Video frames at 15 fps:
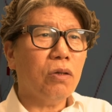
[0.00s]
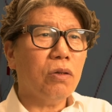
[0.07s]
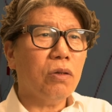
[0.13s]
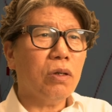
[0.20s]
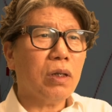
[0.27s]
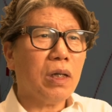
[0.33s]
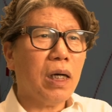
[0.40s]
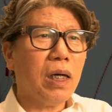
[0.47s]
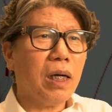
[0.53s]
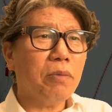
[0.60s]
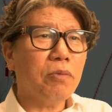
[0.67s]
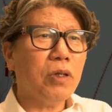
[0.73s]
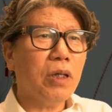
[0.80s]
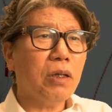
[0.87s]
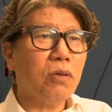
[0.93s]
inclination
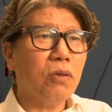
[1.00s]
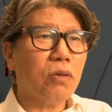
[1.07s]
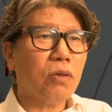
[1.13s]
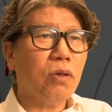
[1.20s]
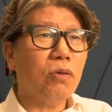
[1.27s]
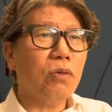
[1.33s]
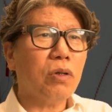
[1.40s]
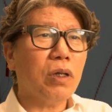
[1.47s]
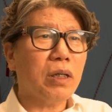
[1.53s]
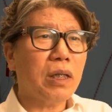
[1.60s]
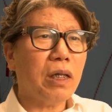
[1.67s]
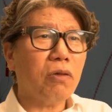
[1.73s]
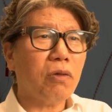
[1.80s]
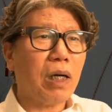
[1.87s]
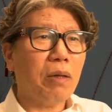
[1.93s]
of the condyle
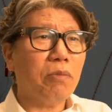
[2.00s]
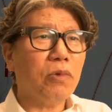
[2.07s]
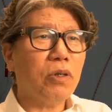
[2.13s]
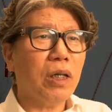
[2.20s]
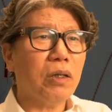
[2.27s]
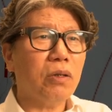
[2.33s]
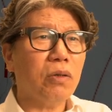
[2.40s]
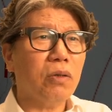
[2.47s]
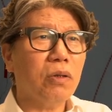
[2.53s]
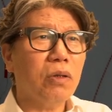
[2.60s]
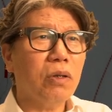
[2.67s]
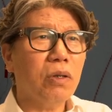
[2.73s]
also decreases.